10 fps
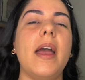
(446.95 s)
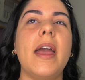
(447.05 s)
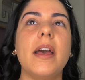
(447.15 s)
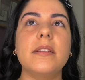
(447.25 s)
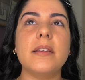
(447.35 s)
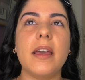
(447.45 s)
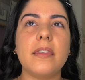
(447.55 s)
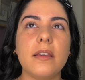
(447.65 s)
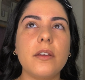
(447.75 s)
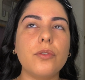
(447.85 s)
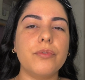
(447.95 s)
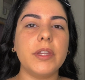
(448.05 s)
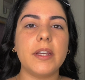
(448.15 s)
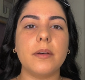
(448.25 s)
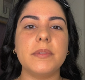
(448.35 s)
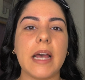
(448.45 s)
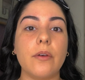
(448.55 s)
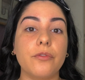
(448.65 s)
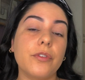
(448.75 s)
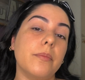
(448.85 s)
And I think it'll really come
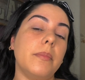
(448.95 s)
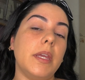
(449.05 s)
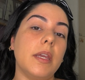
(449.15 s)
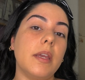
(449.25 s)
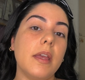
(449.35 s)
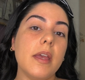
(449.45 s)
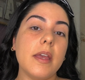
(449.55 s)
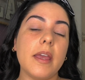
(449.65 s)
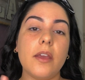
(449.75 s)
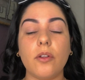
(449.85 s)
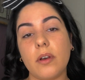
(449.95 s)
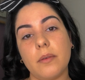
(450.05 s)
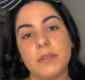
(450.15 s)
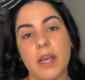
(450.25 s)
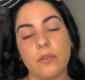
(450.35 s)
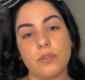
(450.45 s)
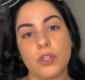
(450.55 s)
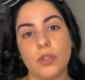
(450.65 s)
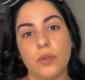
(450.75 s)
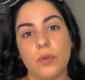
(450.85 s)
down, for me, it'll come down
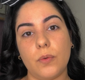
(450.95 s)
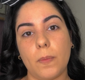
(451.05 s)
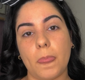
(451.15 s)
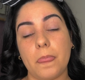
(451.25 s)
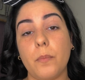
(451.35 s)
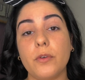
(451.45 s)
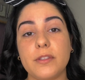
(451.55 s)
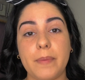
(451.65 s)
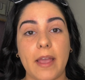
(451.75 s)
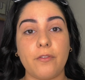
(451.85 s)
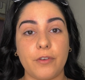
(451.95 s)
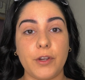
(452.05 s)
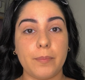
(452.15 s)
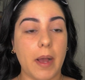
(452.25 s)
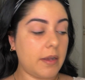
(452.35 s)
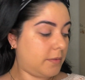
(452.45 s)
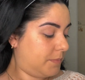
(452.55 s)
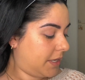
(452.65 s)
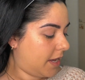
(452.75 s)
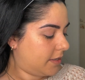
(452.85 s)
to the most bang for your buck,
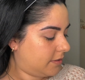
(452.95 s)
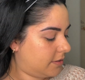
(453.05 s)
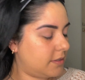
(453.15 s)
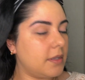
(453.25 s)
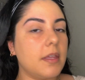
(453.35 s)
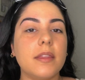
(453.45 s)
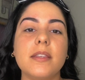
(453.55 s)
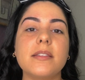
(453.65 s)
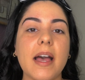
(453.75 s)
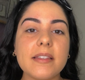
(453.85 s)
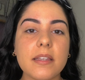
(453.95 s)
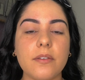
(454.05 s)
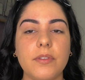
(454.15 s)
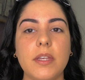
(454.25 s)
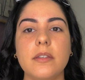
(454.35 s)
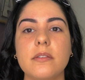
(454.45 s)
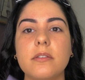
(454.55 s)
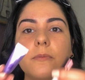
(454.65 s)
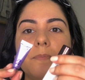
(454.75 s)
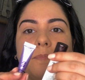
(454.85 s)
because the sizing of
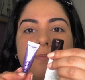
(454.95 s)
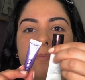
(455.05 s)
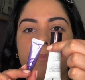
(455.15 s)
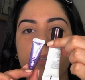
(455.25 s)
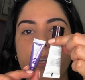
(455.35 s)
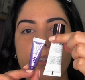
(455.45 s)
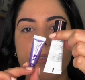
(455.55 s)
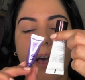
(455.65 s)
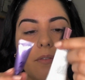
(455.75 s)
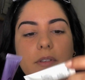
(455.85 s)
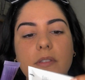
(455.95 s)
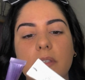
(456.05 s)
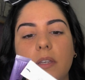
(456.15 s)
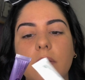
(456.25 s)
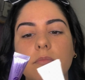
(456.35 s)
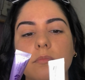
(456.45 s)
these is obviously